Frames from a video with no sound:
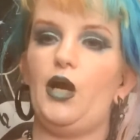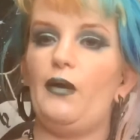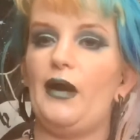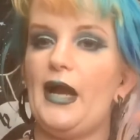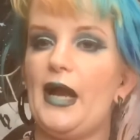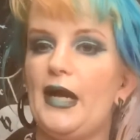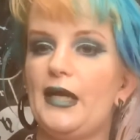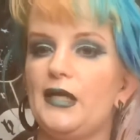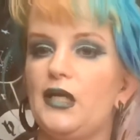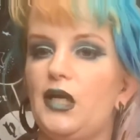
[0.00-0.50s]
I
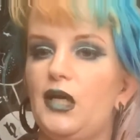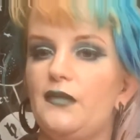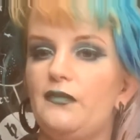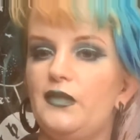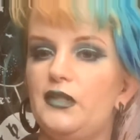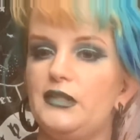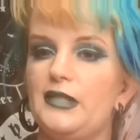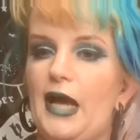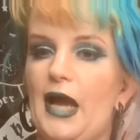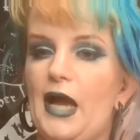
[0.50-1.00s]
had to cut
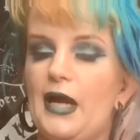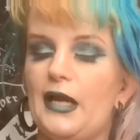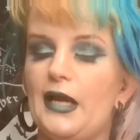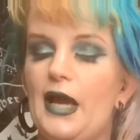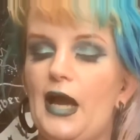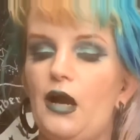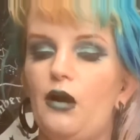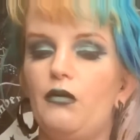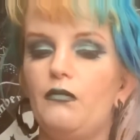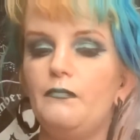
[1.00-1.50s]
the tag
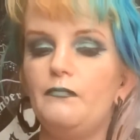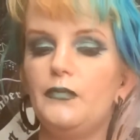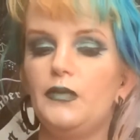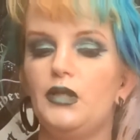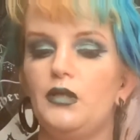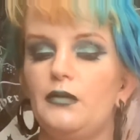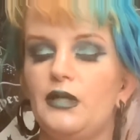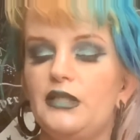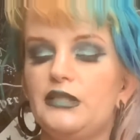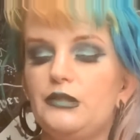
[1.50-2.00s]
out
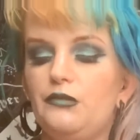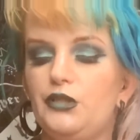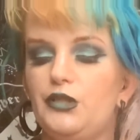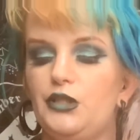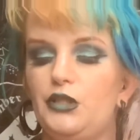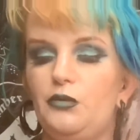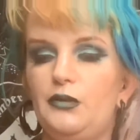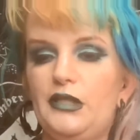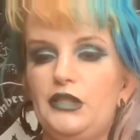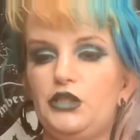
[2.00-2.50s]
because it was
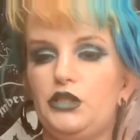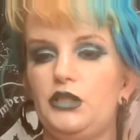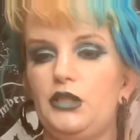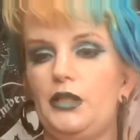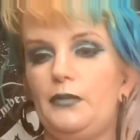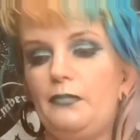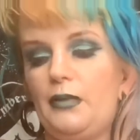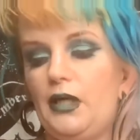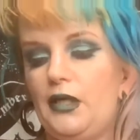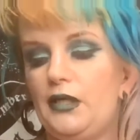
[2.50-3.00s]
too
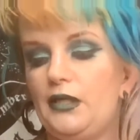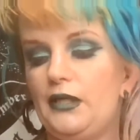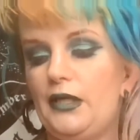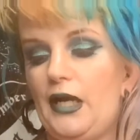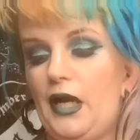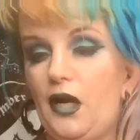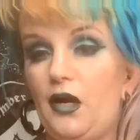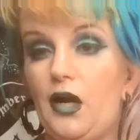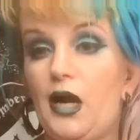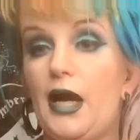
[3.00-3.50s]
itchy, but
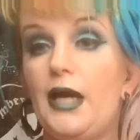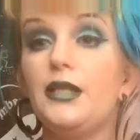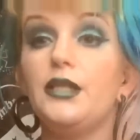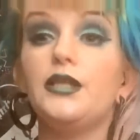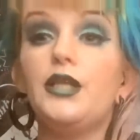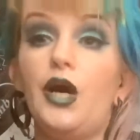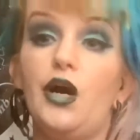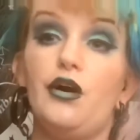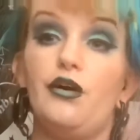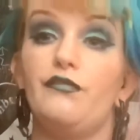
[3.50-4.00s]
yeah, I
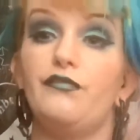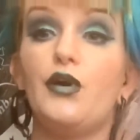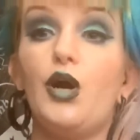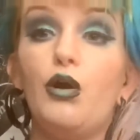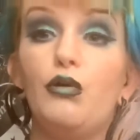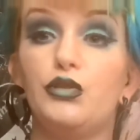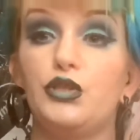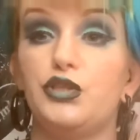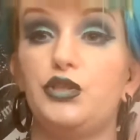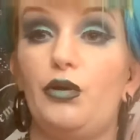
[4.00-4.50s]
love
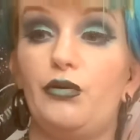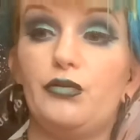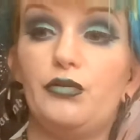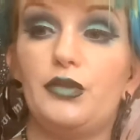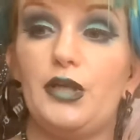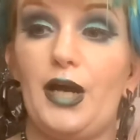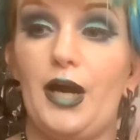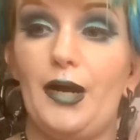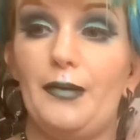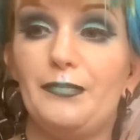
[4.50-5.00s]
cold shoulder
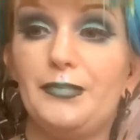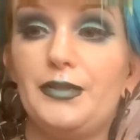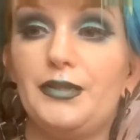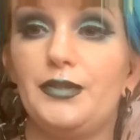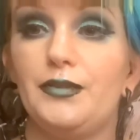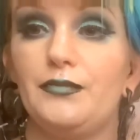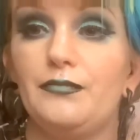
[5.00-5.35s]
tops.